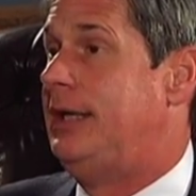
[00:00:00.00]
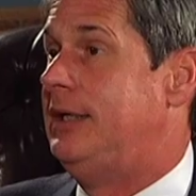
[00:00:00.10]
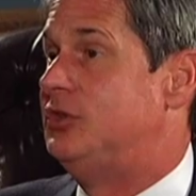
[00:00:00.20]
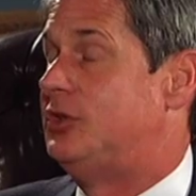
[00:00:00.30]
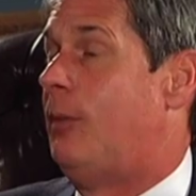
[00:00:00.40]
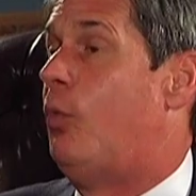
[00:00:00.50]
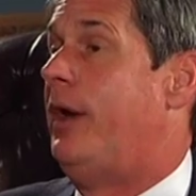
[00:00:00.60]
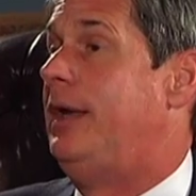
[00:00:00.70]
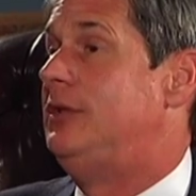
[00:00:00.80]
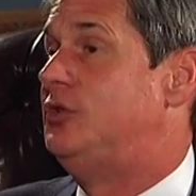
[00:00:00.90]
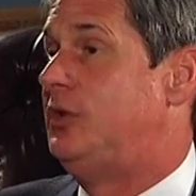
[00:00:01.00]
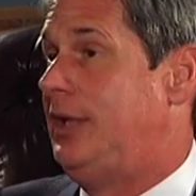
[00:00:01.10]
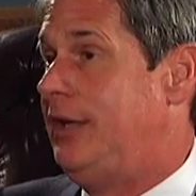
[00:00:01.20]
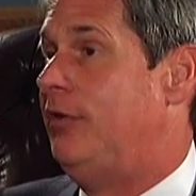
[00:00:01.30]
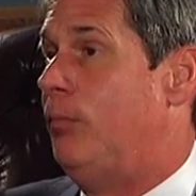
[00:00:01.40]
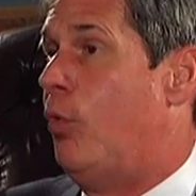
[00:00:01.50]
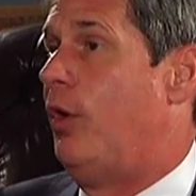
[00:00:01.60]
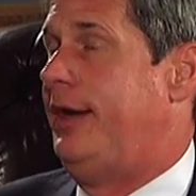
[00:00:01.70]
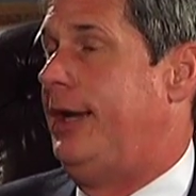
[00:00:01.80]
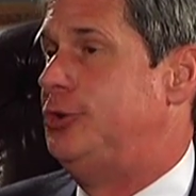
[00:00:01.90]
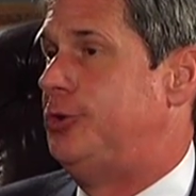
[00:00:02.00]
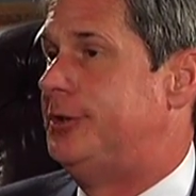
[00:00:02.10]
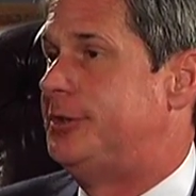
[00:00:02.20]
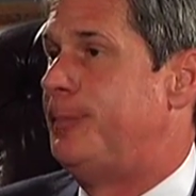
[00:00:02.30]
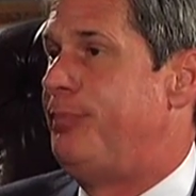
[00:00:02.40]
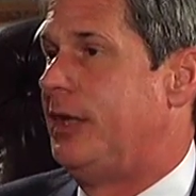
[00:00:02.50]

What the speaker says: in some ways even more dangerous.